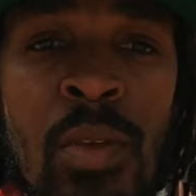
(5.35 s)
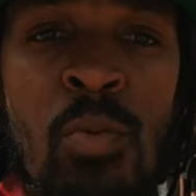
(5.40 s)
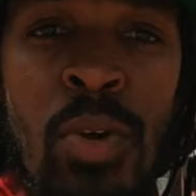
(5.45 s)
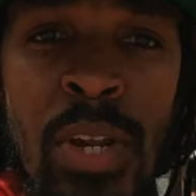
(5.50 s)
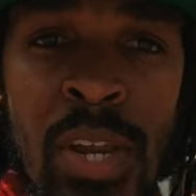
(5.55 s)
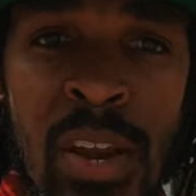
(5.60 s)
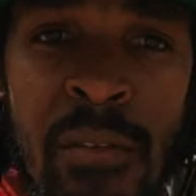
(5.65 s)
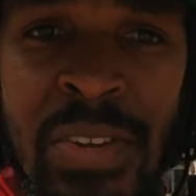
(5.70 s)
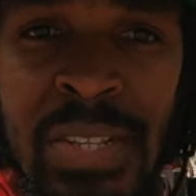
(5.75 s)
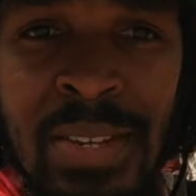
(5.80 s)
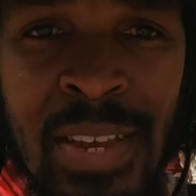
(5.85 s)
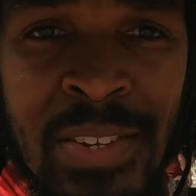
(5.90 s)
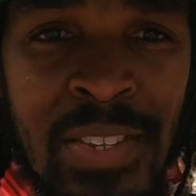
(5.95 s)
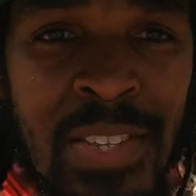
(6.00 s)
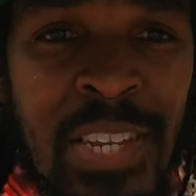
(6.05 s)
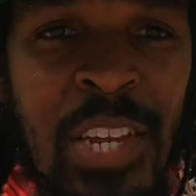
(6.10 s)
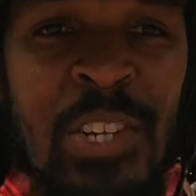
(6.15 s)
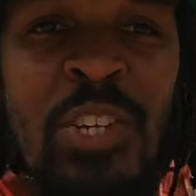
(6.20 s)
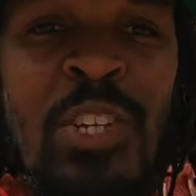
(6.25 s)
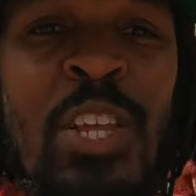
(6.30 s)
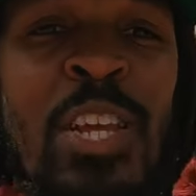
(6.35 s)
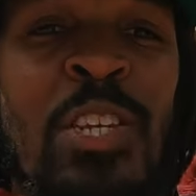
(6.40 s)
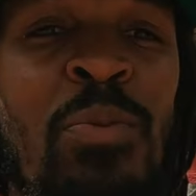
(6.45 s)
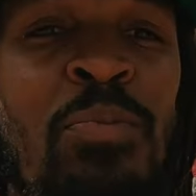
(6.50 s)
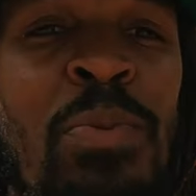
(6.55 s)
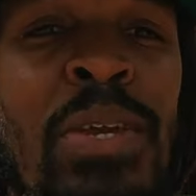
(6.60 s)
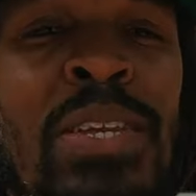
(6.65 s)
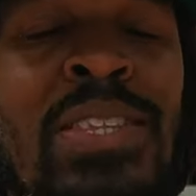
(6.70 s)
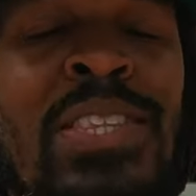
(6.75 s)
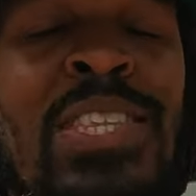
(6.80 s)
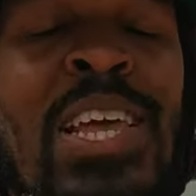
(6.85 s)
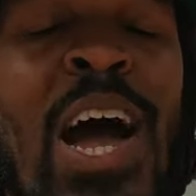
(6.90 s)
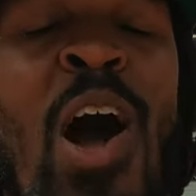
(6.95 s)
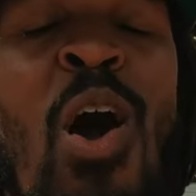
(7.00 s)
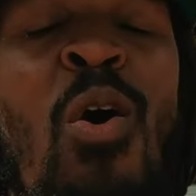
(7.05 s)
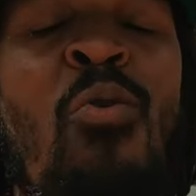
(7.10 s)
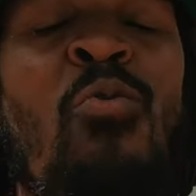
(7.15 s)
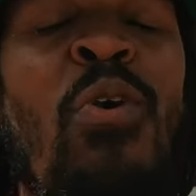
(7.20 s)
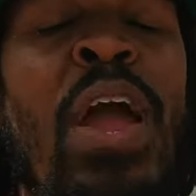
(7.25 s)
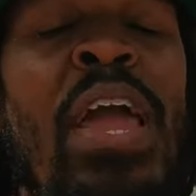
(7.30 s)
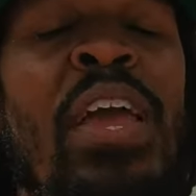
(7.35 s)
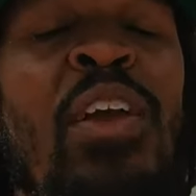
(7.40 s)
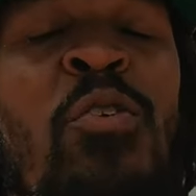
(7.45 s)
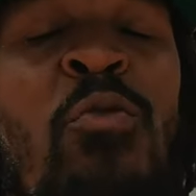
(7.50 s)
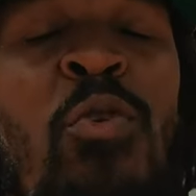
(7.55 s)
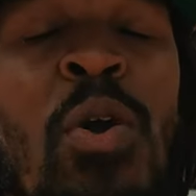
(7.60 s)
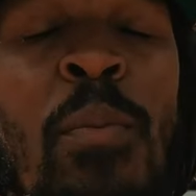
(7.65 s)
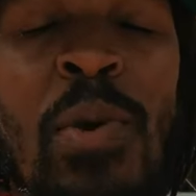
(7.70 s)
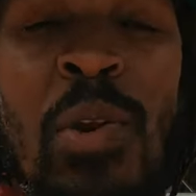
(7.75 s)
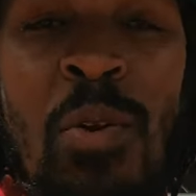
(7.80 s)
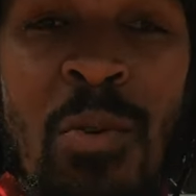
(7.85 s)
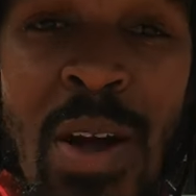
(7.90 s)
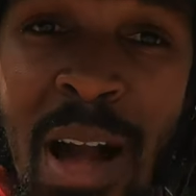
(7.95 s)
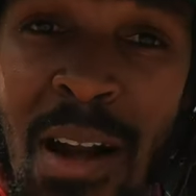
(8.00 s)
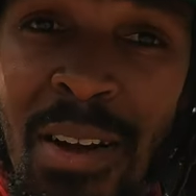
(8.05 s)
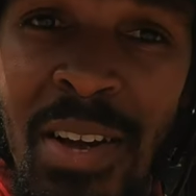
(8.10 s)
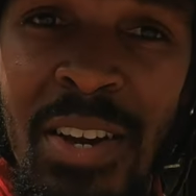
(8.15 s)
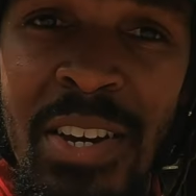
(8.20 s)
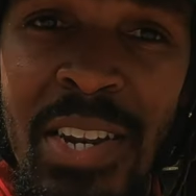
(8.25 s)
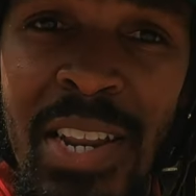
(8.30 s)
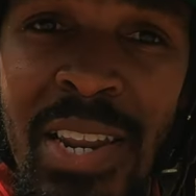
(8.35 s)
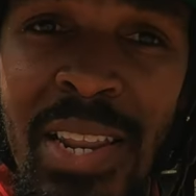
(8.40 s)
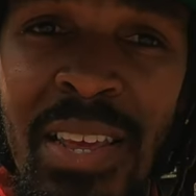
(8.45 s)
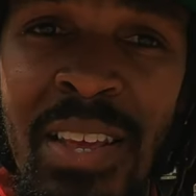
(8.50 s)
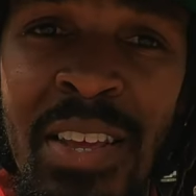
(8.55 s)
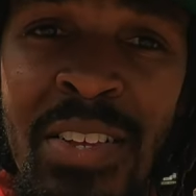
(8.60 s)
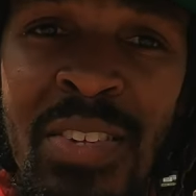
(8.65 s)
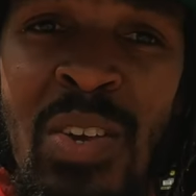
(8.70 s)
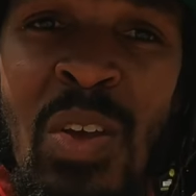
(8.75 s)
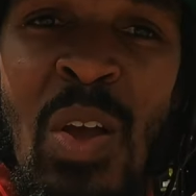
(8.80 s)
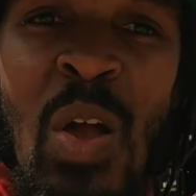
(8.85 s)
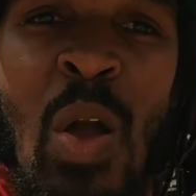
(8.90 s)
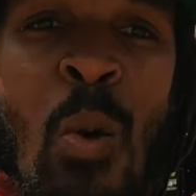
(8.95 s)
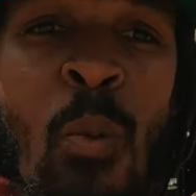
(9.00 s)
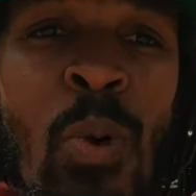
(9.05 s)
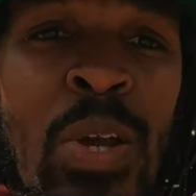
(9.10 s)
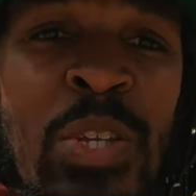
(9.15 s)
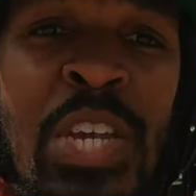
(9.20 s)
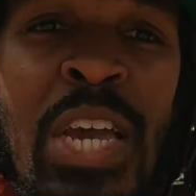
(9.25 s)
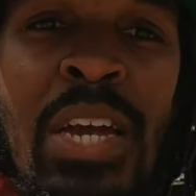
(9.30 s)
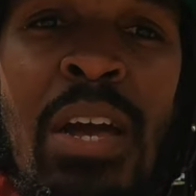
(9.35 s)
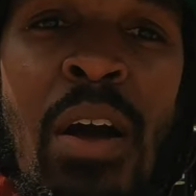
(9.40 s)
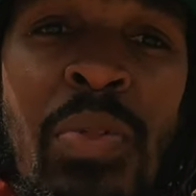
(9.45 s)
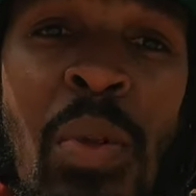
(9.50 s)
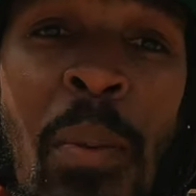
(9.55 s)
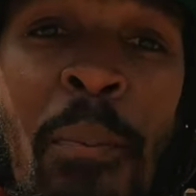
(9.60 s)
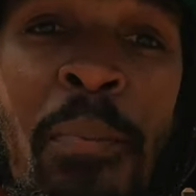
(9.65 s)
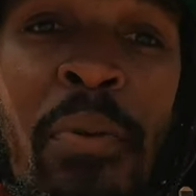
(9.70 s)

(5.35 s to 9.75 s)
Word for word: You want to hear of a destination that should be downright criminal how good it is? Well, check out the